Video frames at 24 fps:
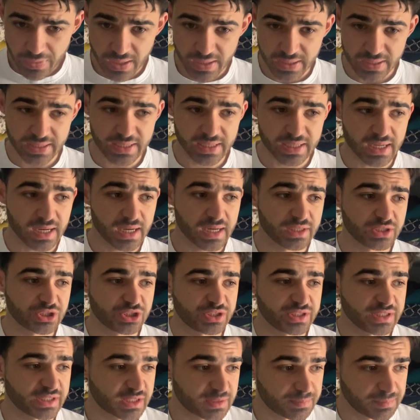he kind of
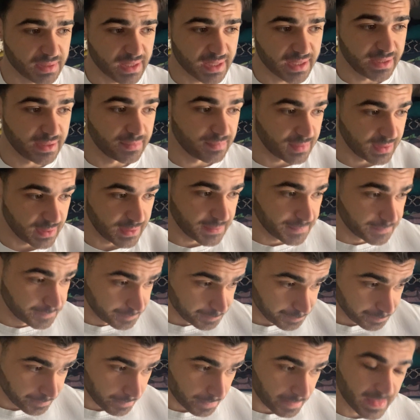just explained to me
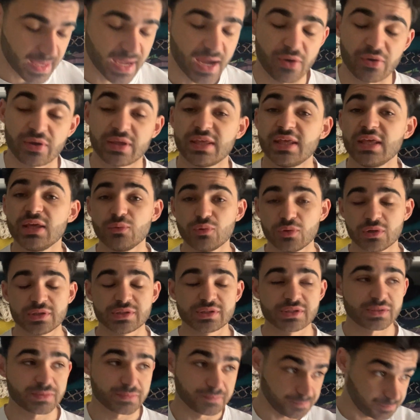how he
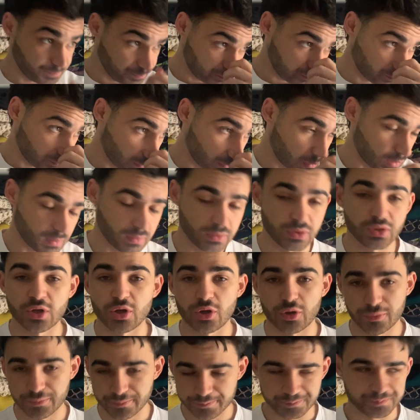was, you
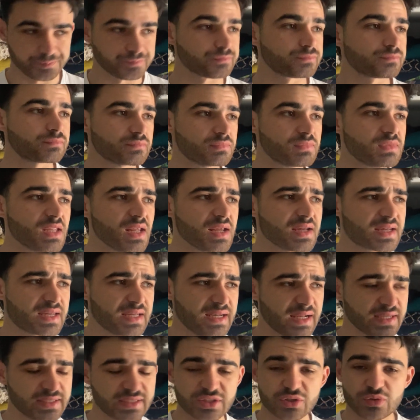know,
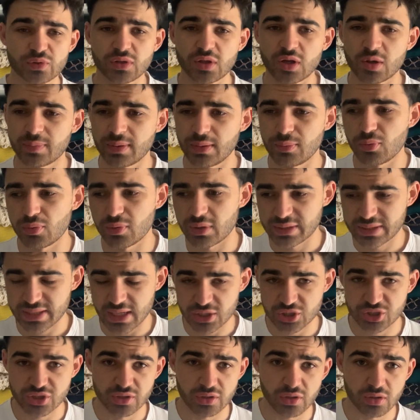connected to a lot of people, were
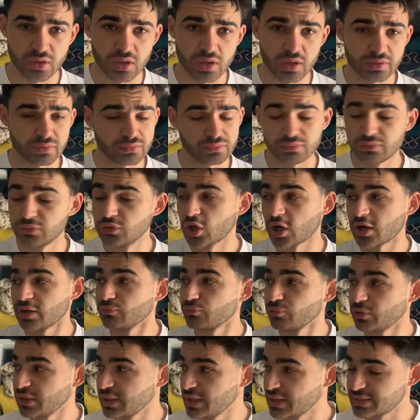attached, not
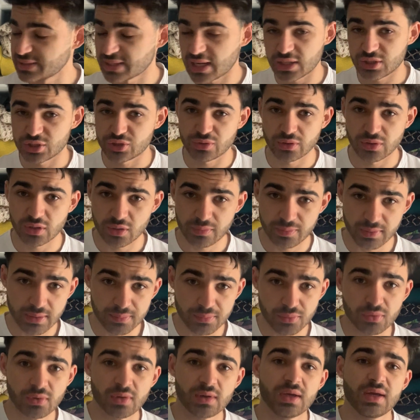really attached to a lot of
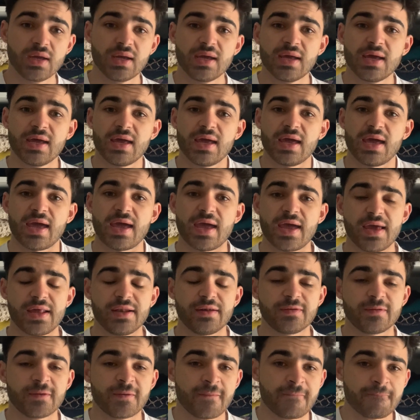people,
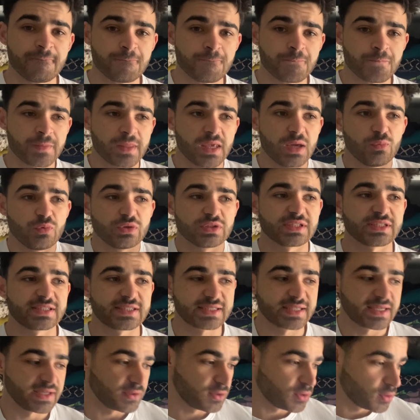and it was a
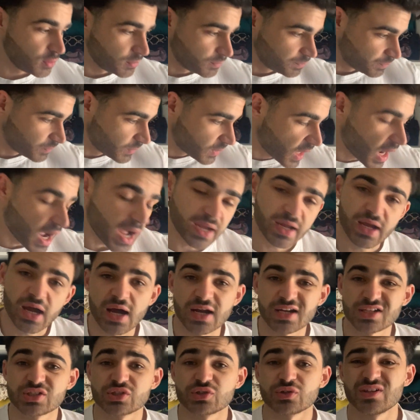skill. I
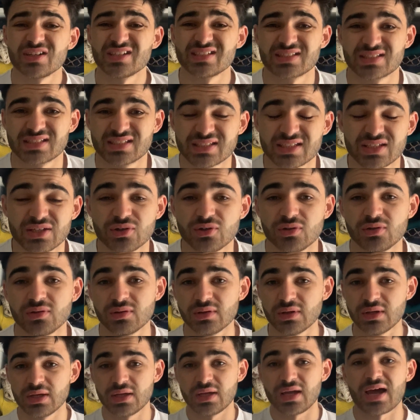kind of saw it as a skill,
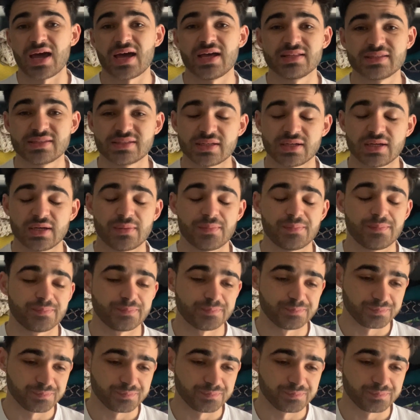as I